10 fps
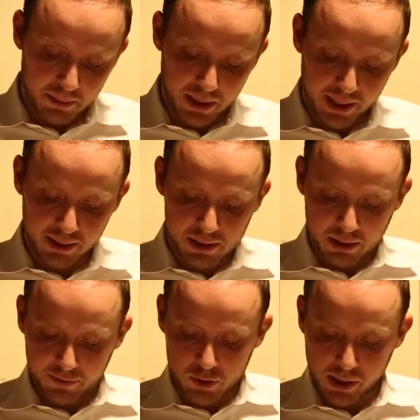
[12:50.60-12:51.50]
Behind the
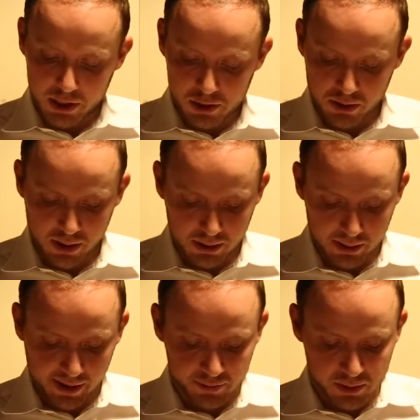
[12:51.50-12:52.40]
din of trash talk,
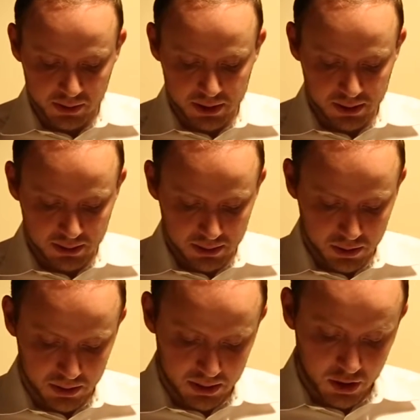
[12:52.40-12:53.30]
laughter, and
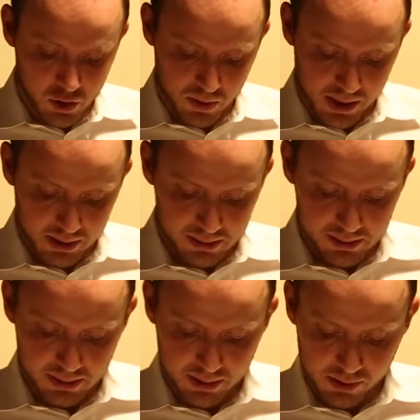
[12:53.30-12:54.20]
strategery,
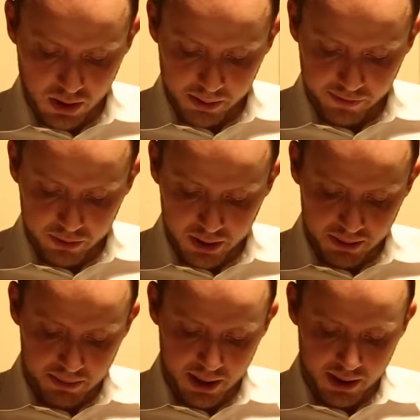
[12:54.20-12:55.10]
the crop of
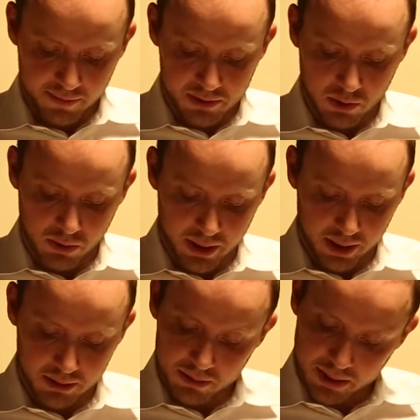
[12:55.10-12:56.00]
cream behaved
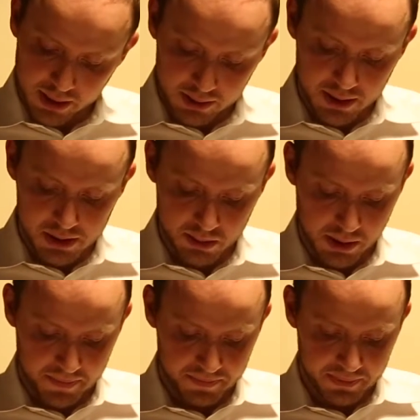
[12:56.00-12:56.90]
quite
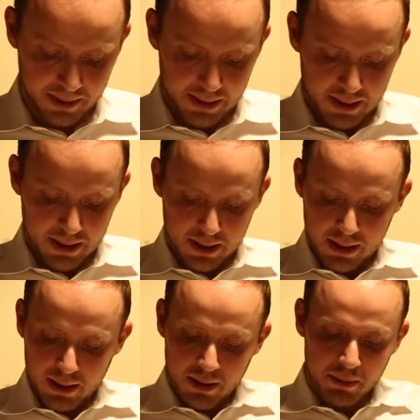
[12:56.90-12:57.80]
recognizably.
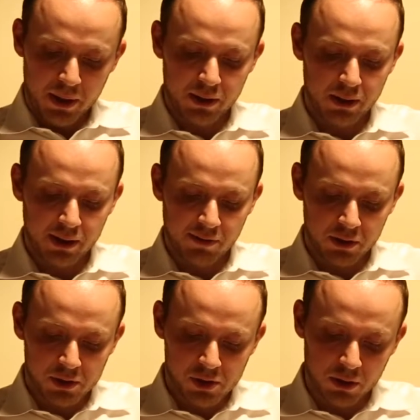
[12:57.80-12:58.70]
Better than
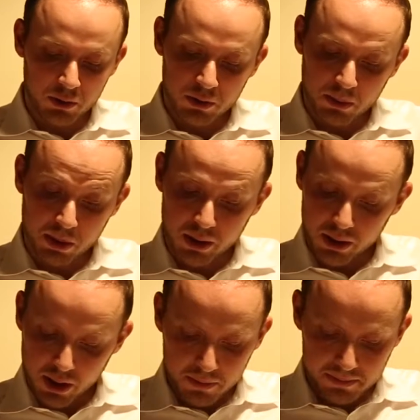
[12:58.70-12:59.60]
never to salute the
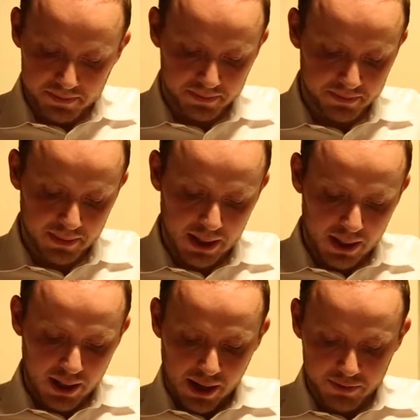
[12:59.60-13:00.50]
party now.
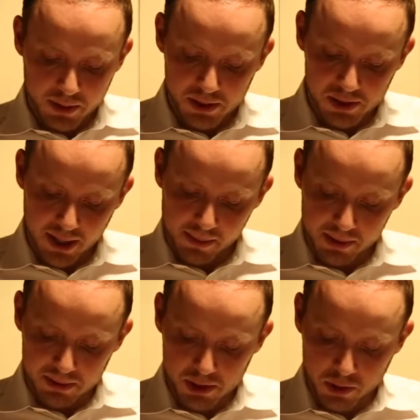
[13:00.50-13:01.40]
After his
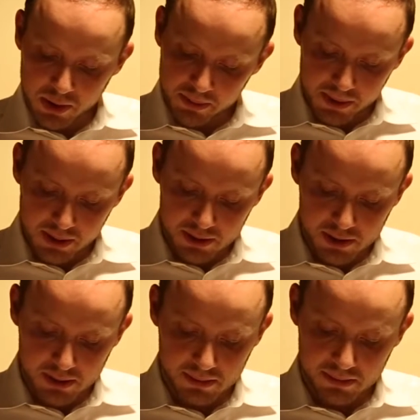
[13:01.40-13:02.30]
salmon, string
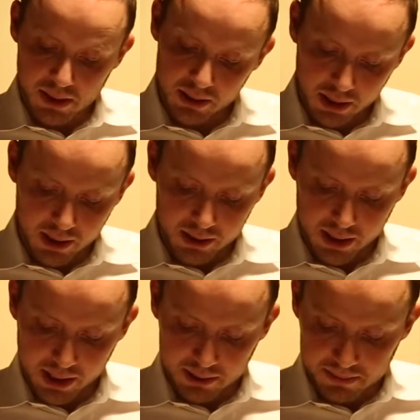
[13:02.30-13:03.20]
beans, and a Kit
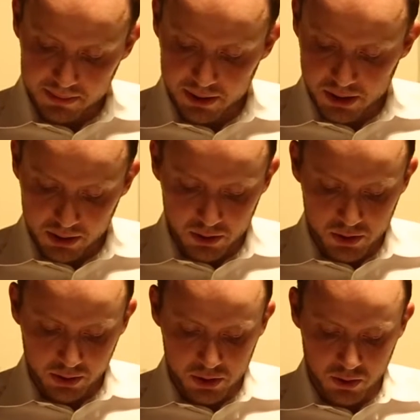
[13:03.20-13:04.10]
Kat, Lissandro
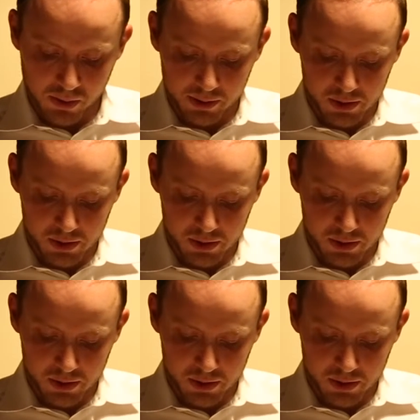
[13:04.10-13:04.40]
took a stroll